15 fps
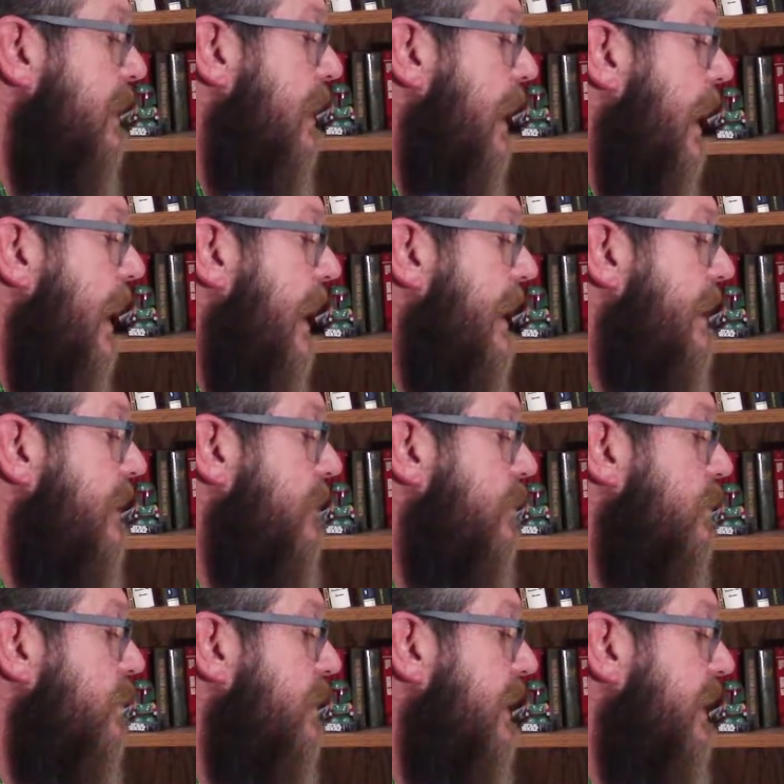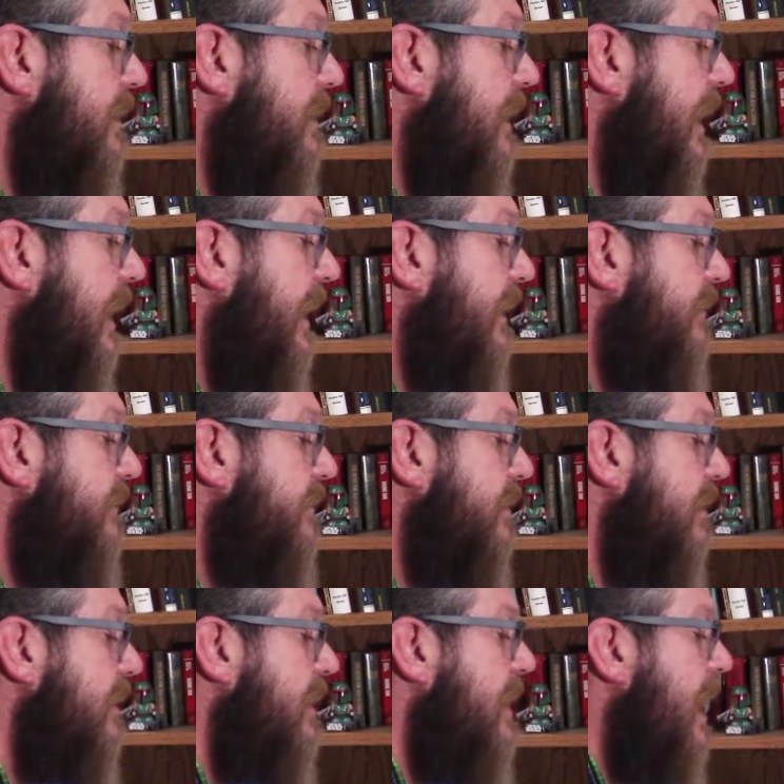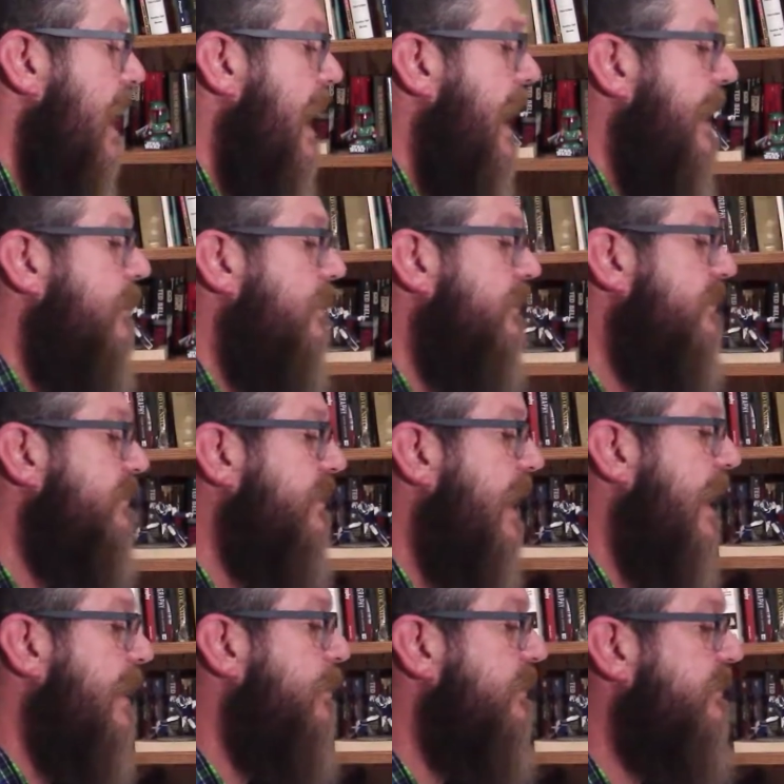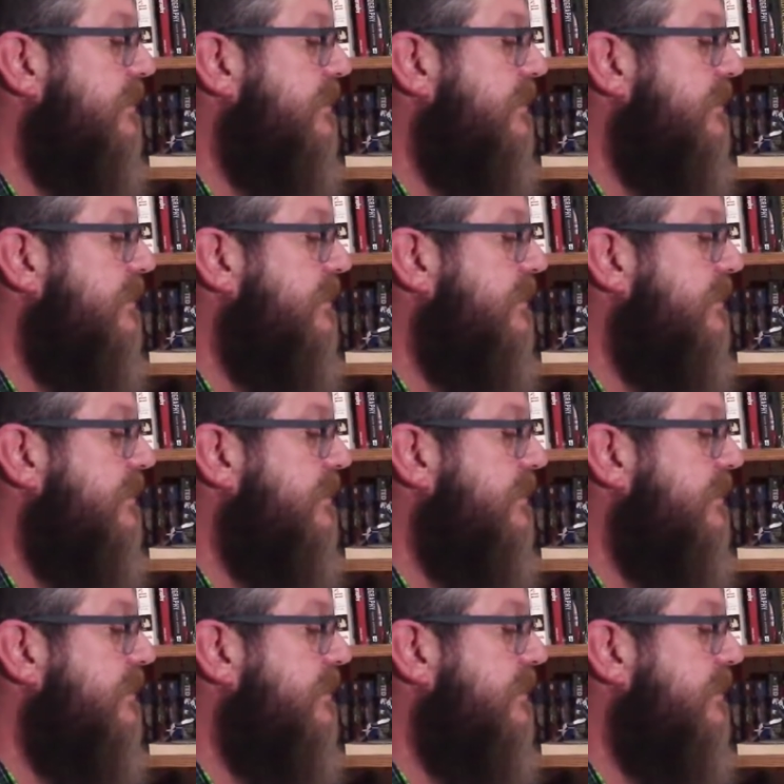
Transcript: I realized I was